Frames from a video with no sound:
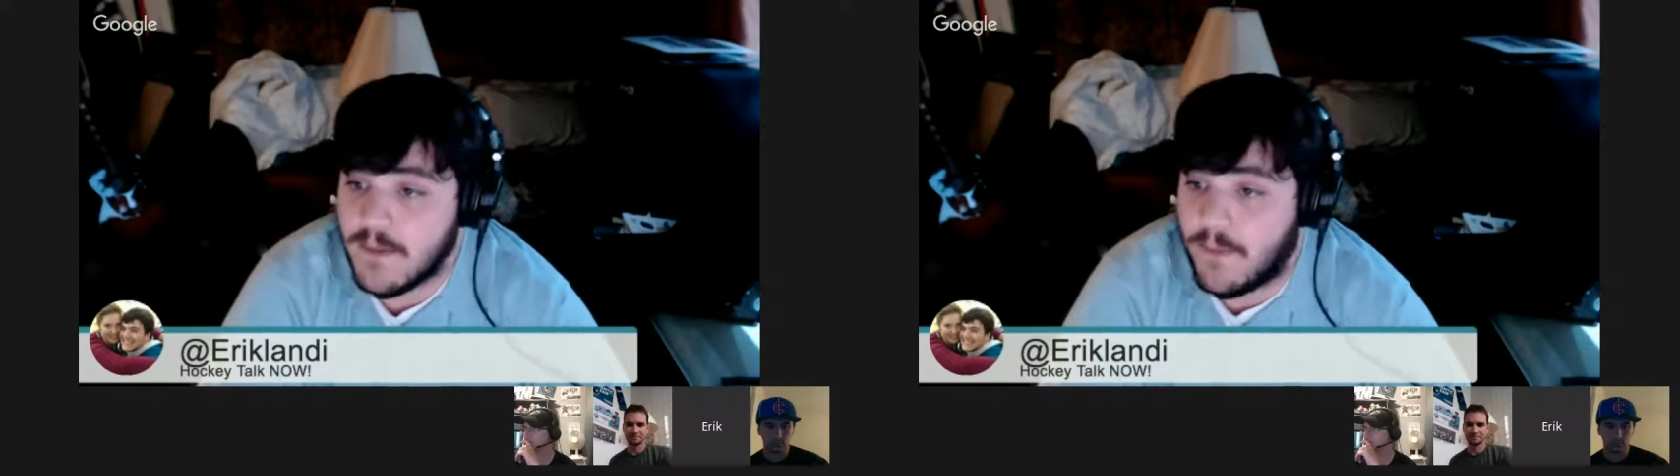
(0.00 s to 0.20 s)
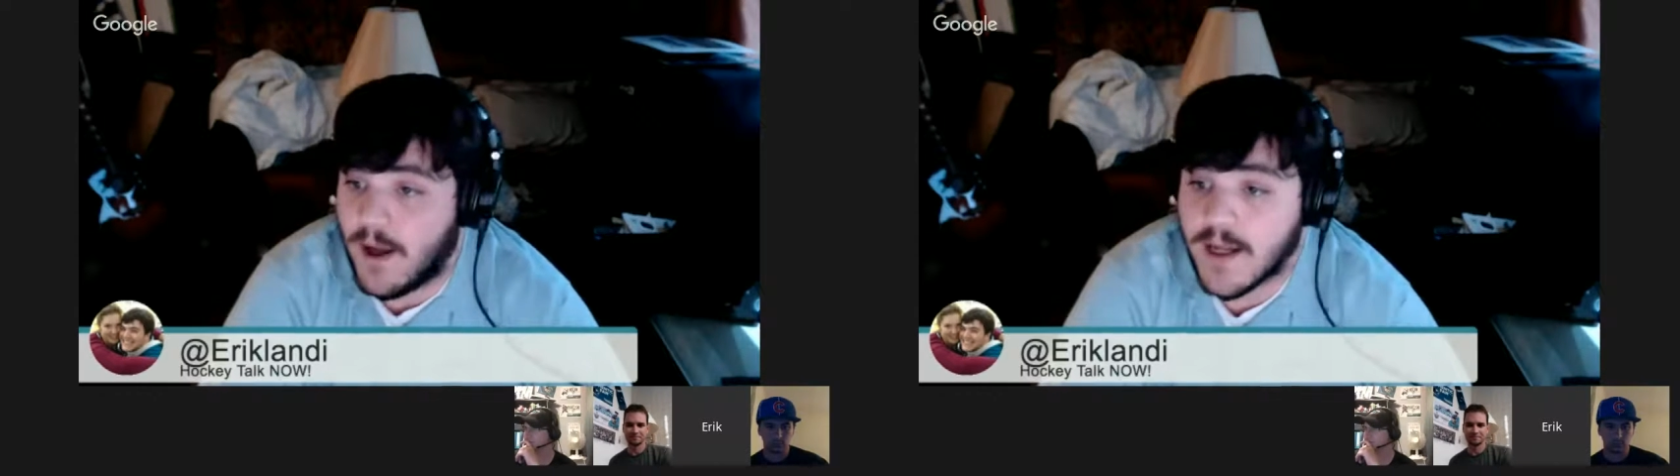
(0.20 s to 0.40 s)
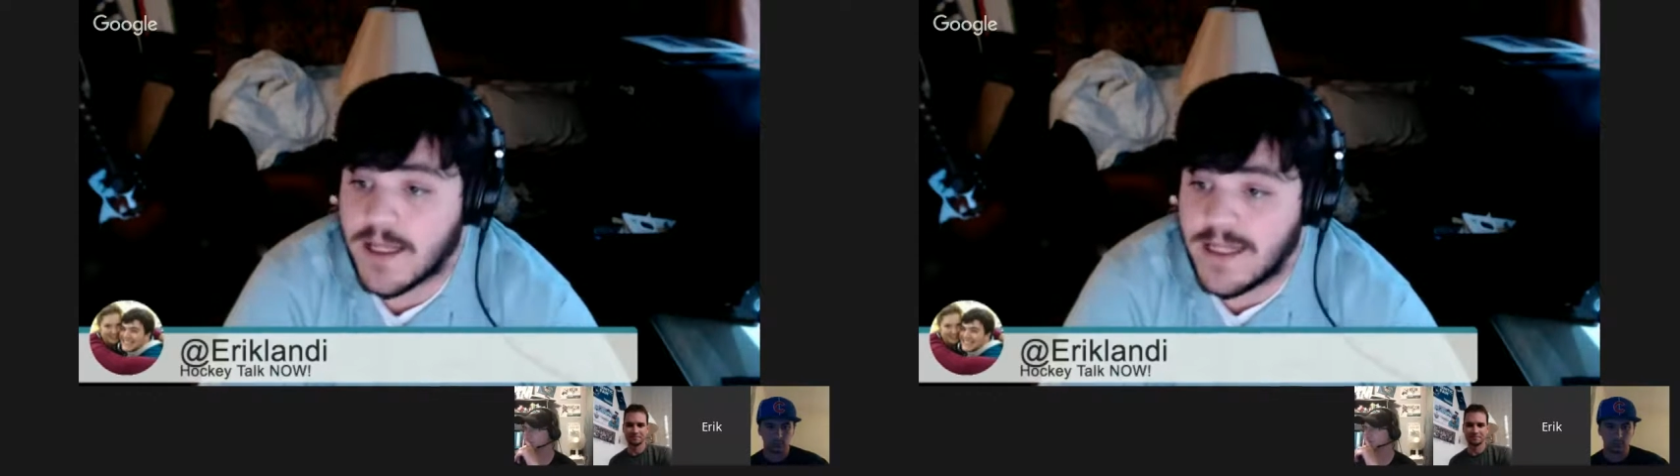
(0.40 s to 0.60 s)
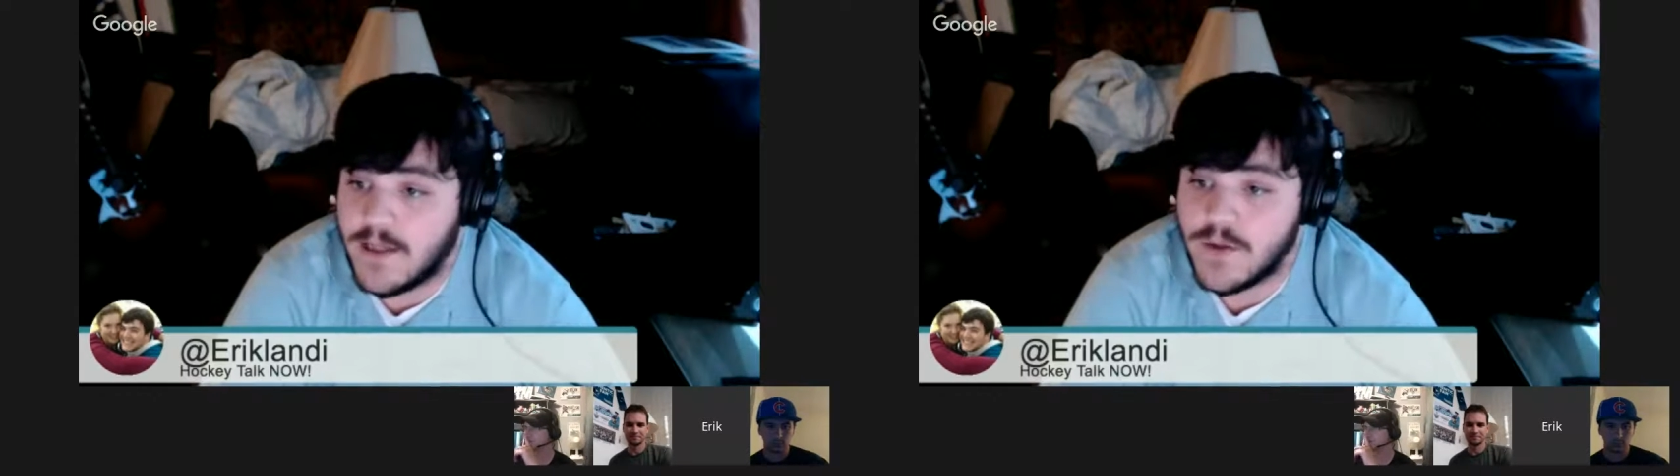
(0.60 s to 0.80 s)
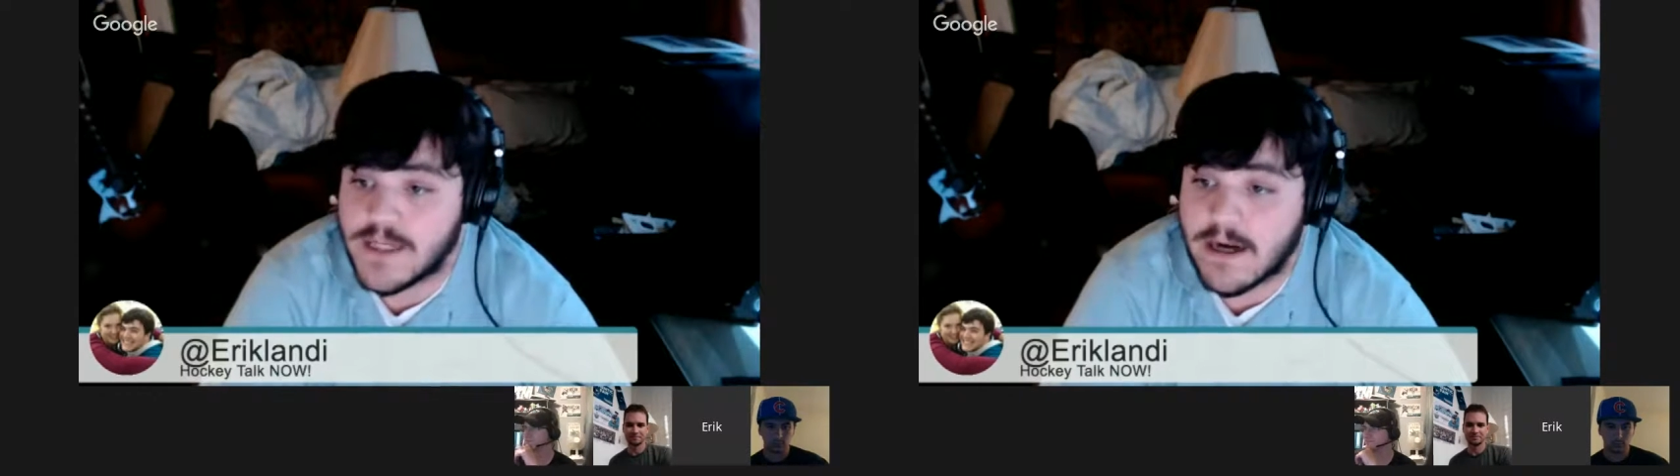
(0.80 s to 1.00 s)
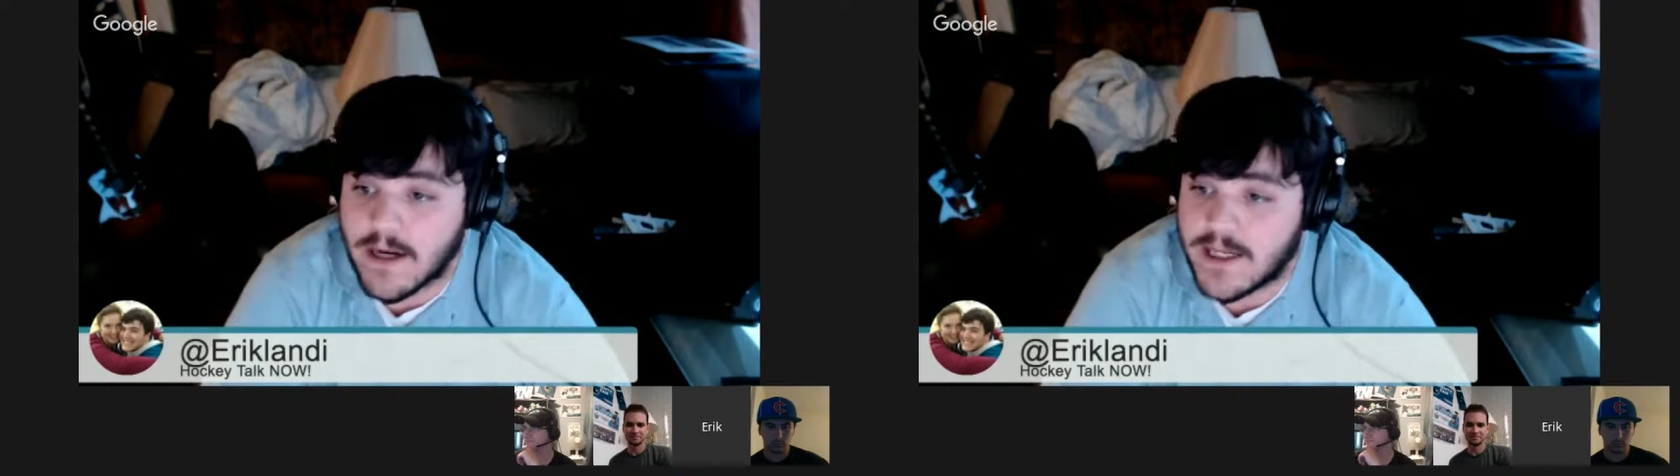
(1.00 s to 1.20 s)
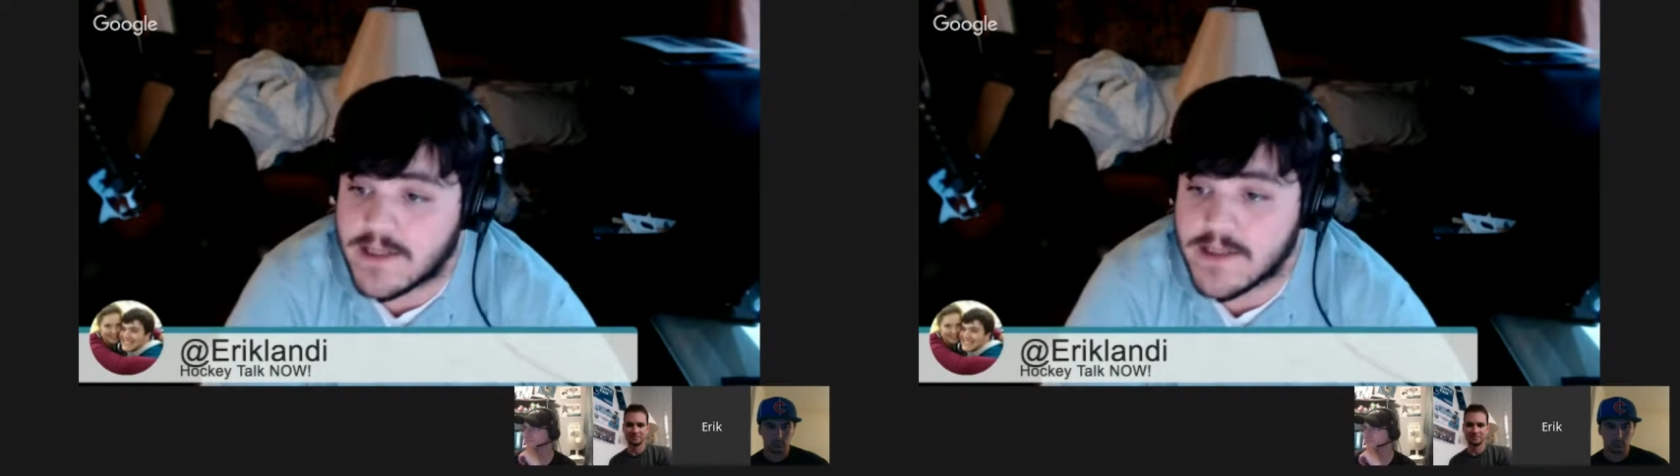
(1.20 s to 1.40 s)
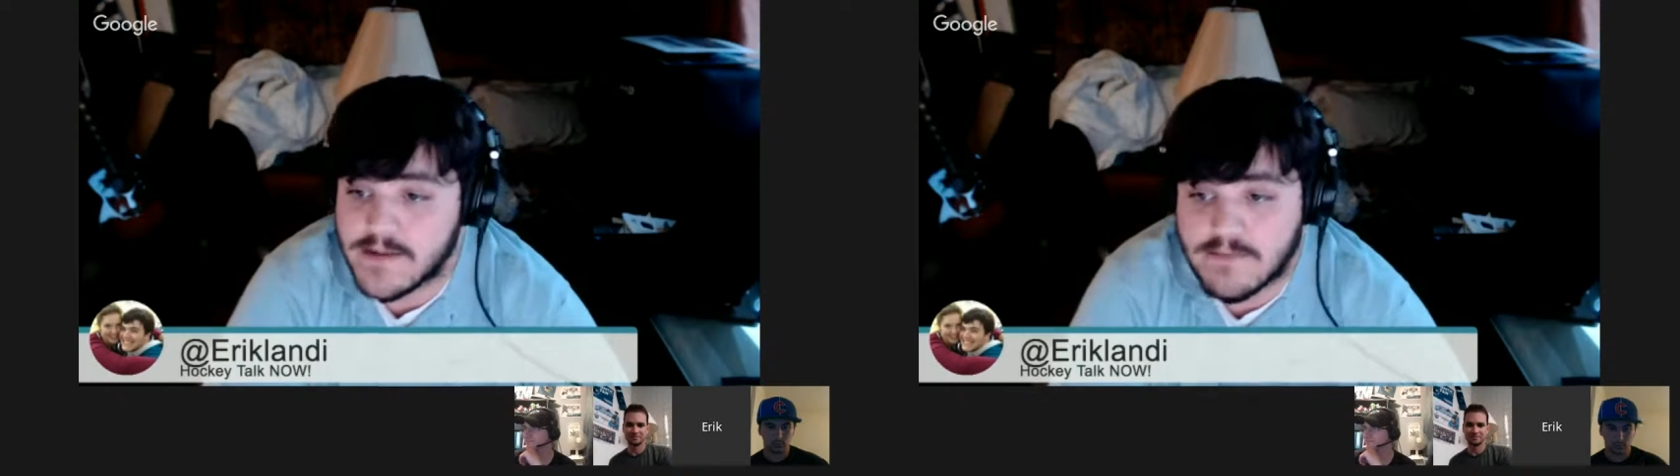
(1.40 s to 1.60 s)
puck in those
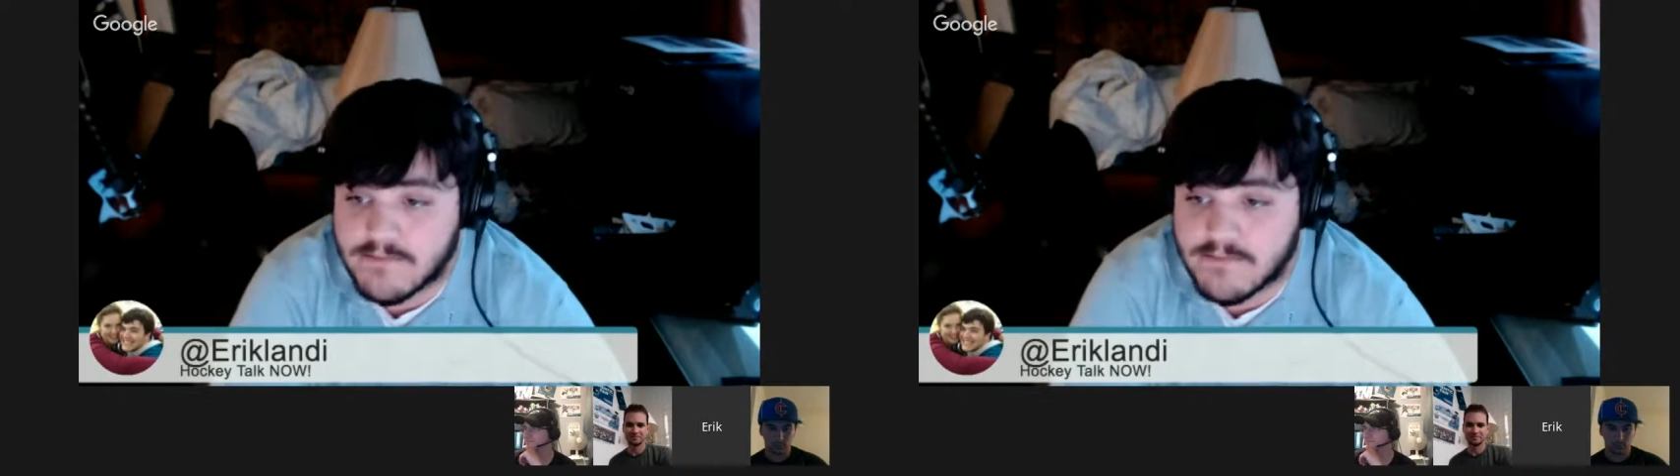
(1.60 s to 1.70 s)
areas.